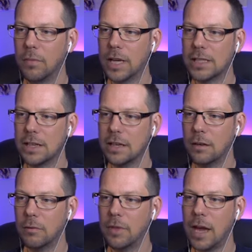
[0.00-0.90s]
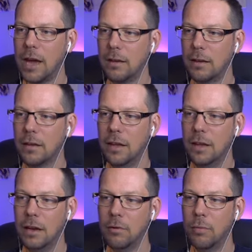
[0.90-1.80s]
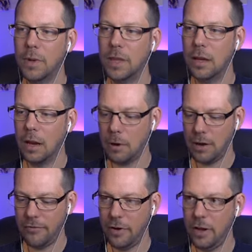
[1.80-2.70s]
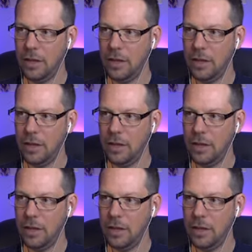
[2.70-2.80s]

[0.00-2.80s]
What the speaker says: basically do that, and then it would be the glow alpha.